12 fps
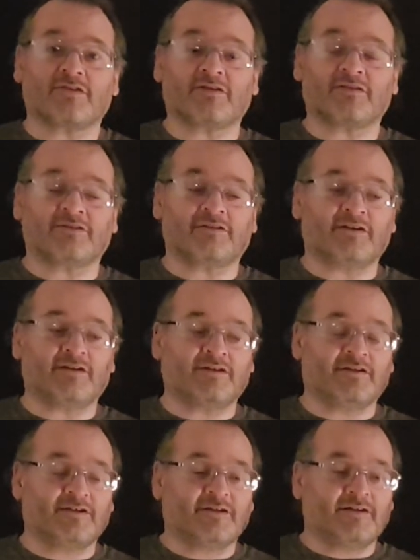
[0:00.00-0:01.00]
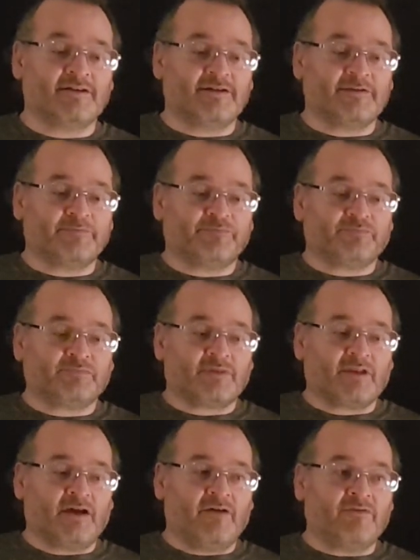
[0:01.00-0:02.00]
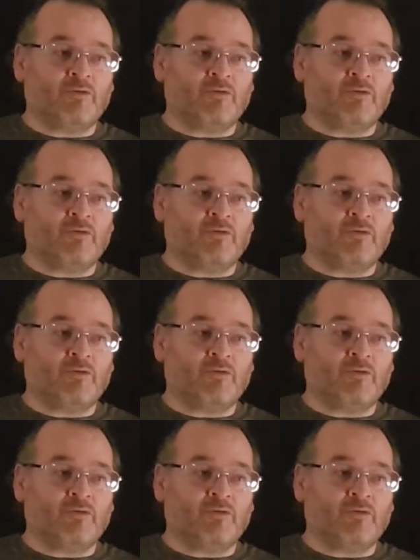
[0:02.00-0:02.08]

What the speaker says: and I think